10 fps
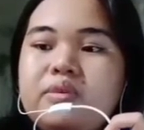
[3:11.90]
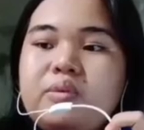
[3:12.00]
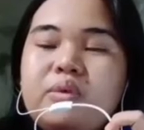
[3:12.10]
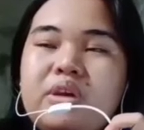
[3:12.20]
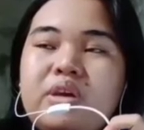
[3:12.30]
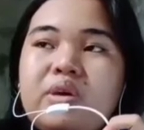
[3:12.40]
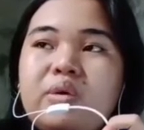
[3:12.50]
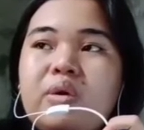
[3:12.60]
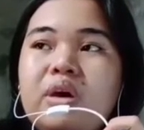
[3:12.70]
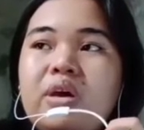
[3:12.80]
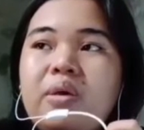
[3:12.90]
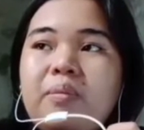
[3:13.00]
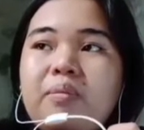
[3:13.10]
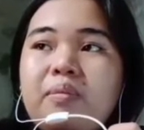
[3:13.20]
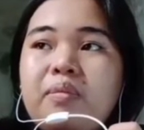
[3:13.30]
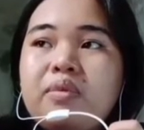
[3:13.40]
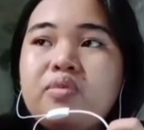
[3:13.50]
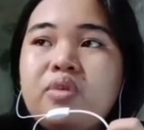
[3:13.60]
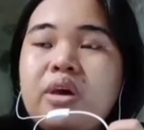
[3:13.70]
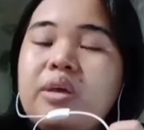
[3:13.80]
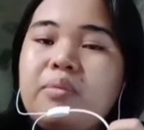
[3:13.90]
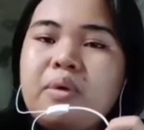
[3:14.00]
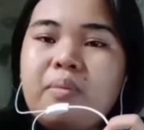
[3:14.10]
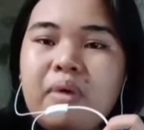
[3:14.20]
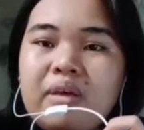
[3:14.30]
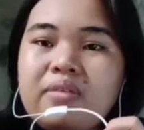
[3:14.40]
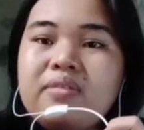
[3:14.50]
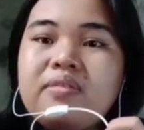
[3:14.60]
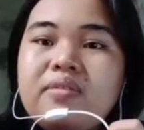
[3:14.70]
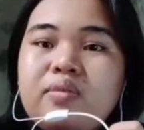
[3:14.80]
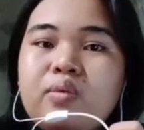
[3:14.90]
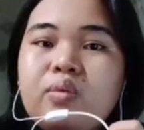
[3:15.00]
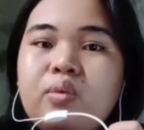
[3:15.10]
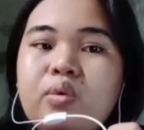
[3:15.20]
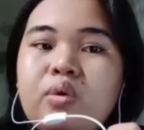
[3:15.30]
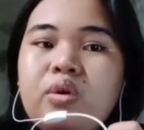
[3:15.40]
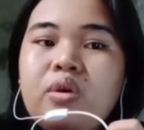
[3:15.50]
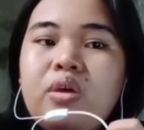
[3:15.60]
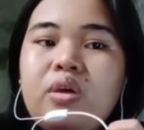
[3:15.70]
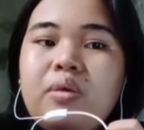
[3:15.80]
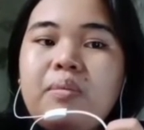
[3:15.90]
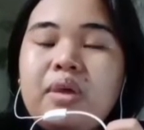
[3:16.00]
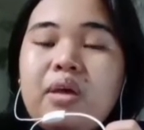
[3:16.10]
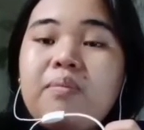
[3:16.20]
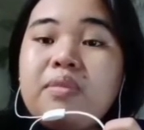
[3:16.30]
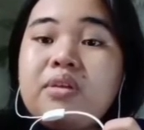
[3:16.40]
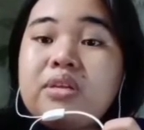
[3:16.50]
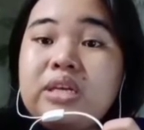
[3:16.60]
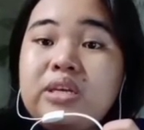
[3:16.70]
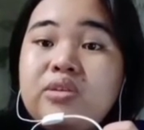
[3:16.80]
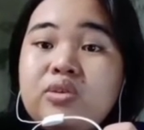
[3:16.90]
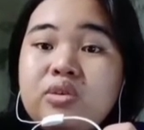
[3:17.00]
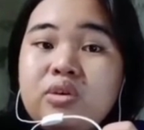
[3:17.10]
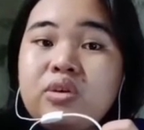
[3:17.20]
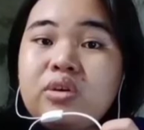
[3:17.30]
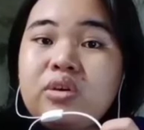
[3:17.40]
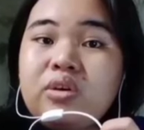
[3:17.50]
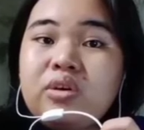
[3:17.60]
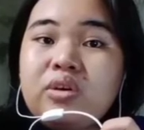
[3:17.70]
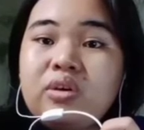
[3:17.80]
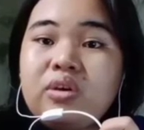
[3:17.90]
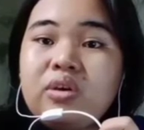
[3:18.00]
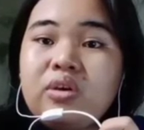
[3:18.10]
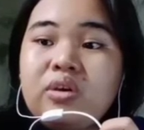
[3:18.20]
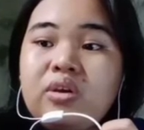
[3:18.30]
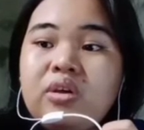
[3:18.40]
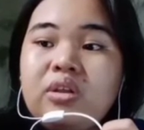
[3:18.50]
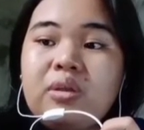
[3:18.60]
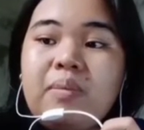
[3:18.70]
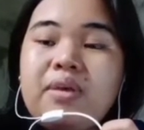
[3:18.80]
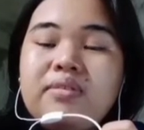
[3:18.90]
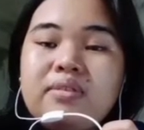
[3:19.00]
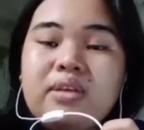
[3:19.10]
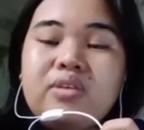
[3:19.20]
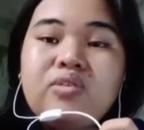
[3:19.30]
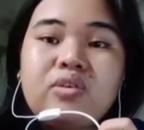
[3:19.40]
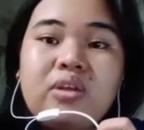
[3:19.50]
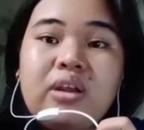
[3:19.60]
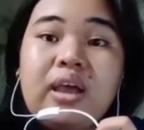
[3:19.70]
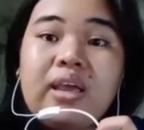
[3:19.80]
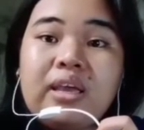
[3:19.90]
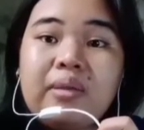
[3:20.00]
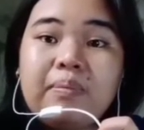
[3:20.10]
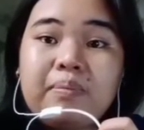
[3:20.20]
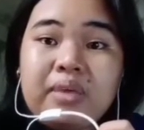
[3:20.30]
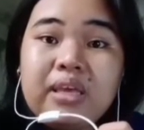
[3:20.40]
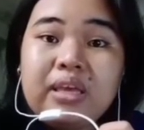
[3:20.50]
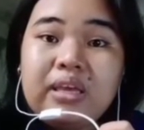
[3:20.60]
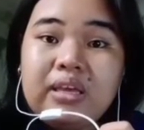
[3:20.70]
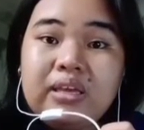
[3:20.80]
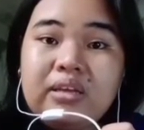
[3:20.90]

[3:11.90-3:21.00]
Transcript: So now I'm trying my best to become the teacher, the best teacher that I can be.